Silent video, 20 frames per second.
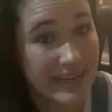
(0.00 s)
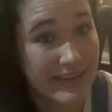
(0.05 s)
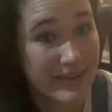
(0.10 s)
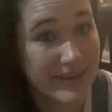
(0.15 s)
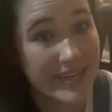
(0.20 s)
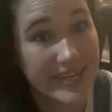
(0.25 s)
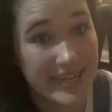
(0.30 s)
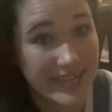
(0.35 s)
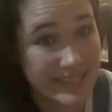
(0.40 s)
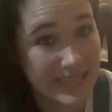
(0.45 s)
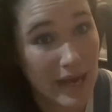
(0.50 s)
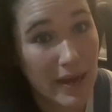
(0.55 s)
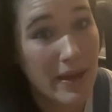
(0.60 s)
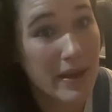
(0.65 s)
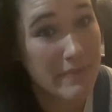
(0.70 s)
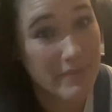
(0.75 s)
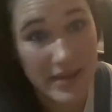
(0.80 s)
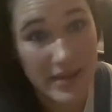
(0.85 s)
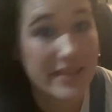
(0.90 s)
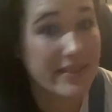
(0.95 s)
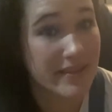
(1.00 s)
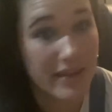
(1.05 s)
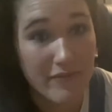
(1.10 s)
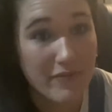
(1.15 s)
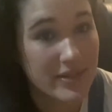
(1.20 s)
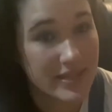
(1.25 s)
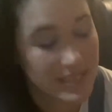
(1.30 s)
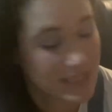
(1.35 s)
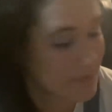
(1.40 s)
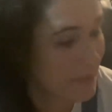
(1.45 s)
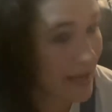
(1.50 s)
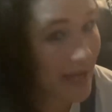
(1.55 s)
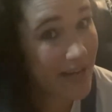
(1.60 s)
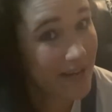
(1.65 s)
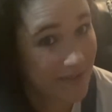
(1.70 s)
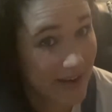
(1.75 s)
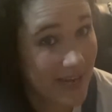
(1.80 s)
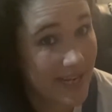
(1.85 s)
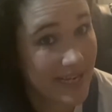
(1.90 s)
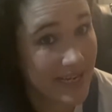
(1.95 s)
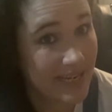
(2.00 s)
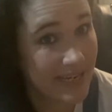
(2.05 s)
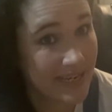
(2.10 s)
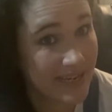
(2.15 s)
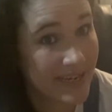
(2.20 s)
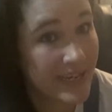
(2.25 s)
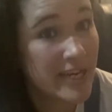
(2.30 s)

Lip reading: Because I'm love with this bag. Ready?